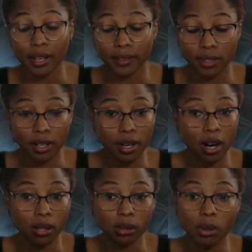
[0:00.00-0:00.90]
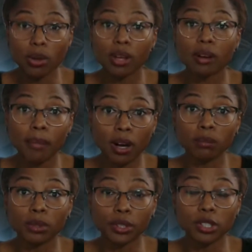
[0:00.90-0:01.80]
there are local
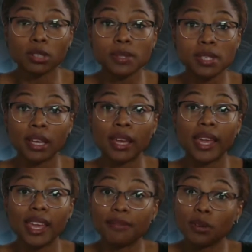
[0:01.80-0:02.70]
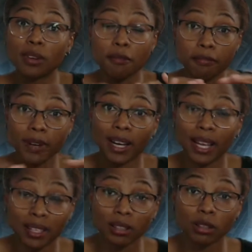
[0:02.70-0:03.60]
mom groups. If you can
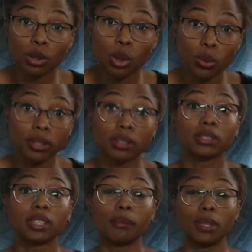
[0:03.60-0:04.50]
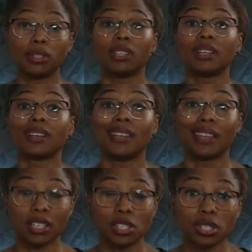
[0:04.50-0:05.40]
find local community
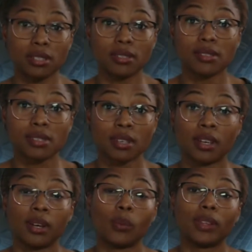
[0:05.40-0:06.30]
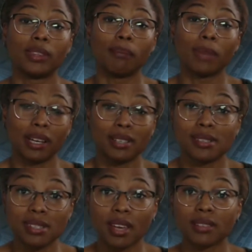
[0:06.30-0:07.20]
connections with the
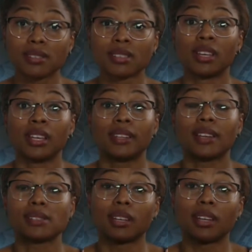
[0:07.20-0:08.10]
mindset that's going